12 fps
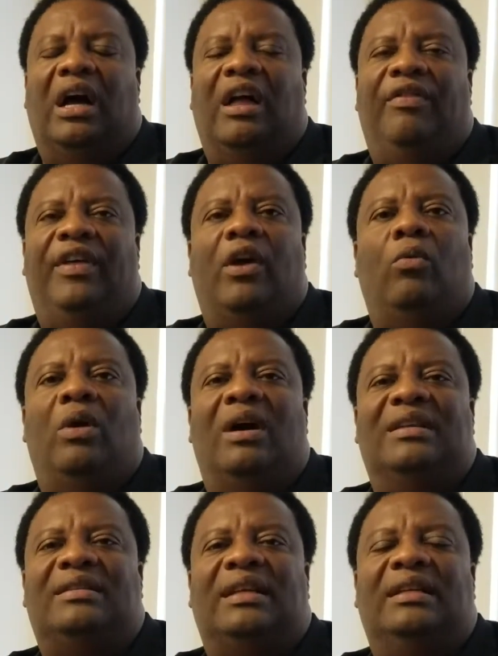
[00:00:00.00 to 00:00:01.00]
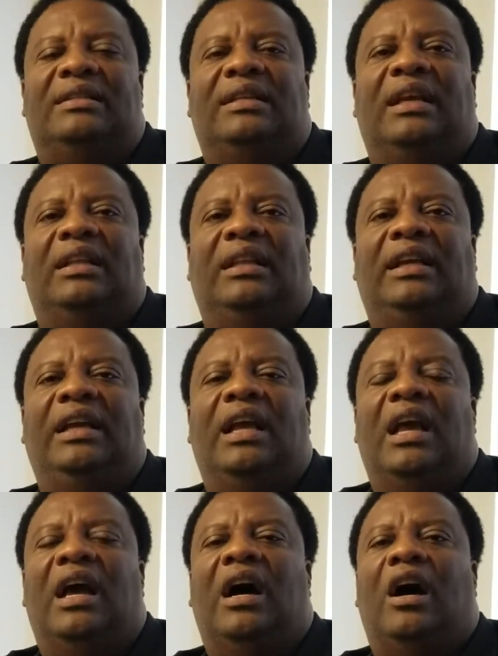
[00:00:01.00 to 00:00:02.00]
There was intently
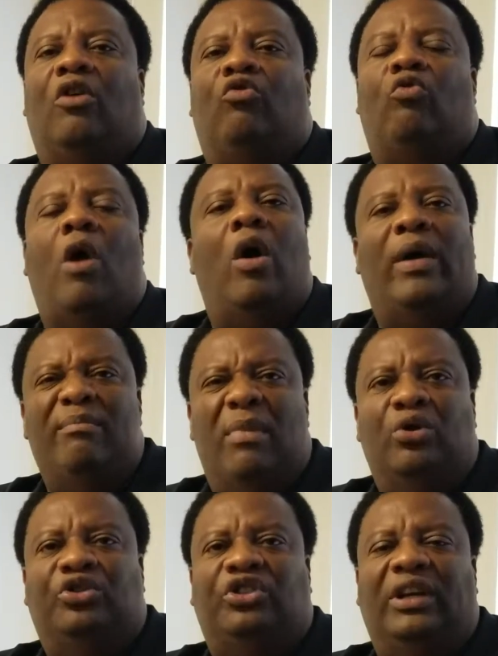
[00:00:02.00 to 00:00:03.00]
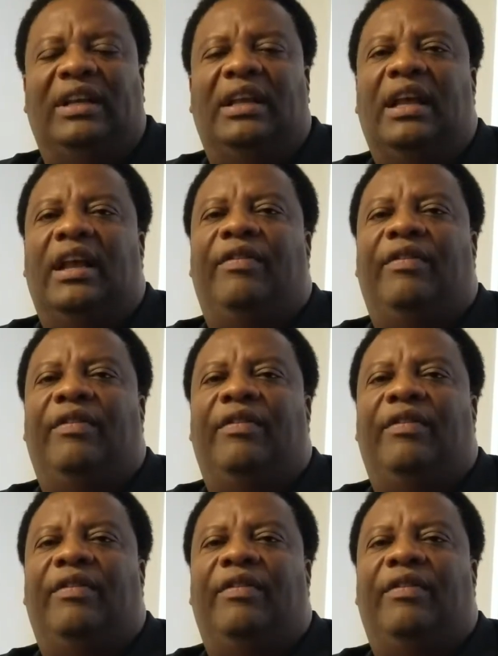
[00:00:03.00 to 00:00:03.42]
raw emotion.